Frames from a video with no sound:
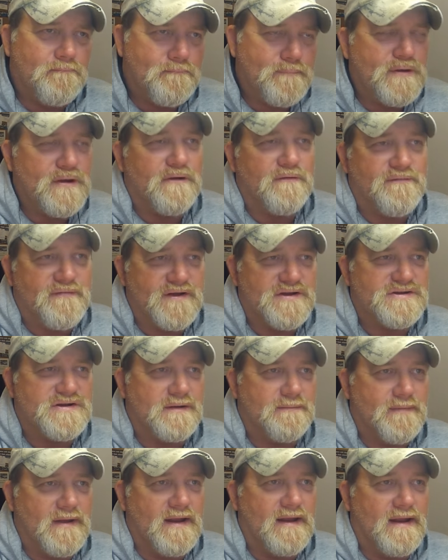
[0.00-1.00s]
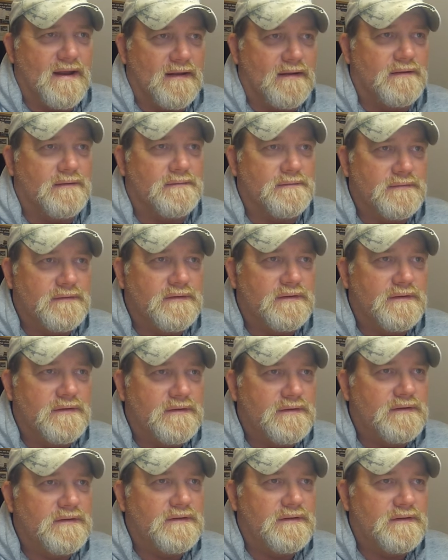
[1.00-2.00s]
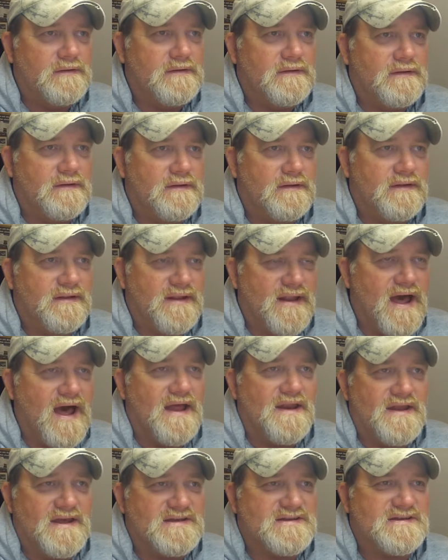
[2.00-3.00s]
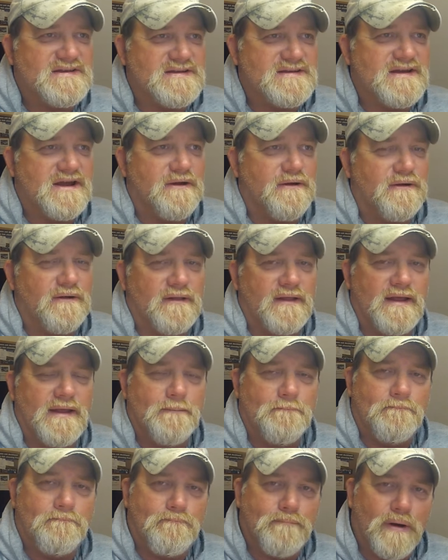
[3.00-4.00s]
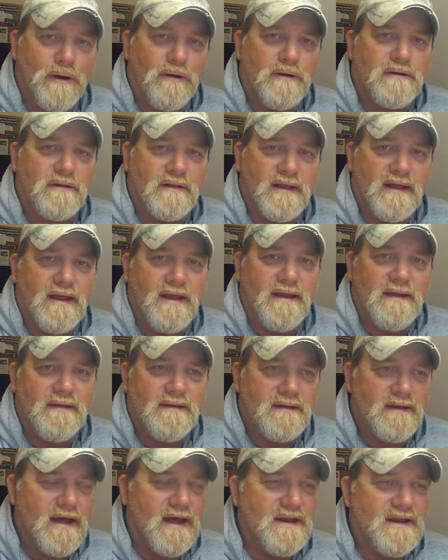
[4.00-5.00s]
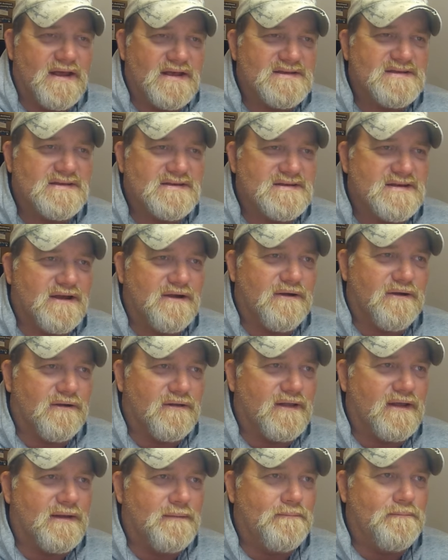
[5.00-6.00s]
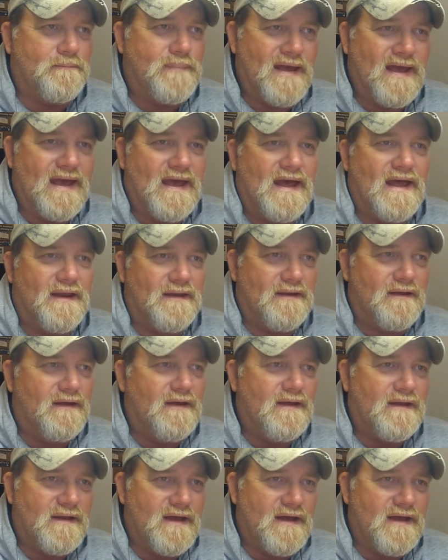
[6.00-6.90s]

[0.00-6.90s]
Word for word: Pure Fishing, meaning not necessarily Berkeley, not necessarily Penn,